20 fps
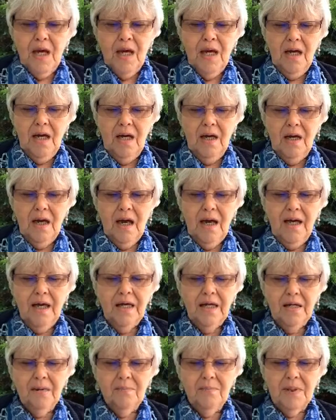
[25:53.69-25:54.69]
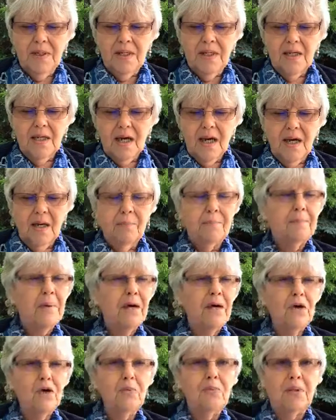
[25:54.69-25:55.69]
uh, I could be a
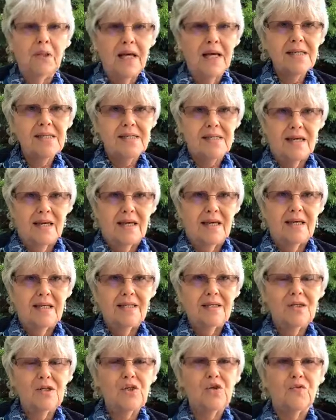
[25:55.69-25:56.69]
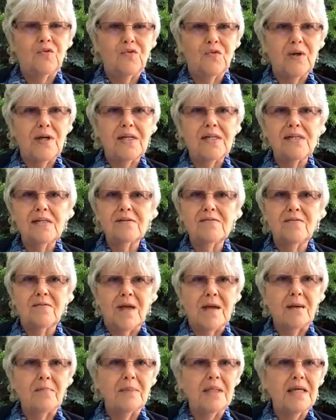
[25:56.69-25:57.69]
better blessing to friends,
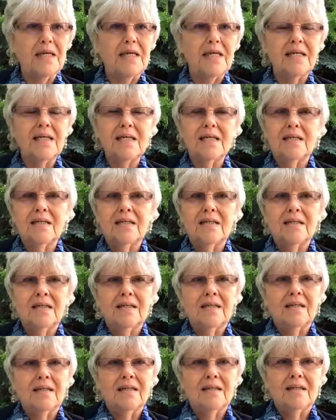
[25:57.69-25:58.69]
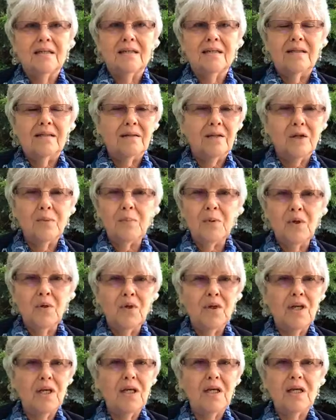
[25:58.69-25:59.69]
family, the
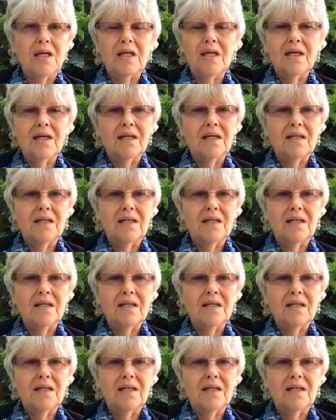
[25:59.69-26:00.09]
community,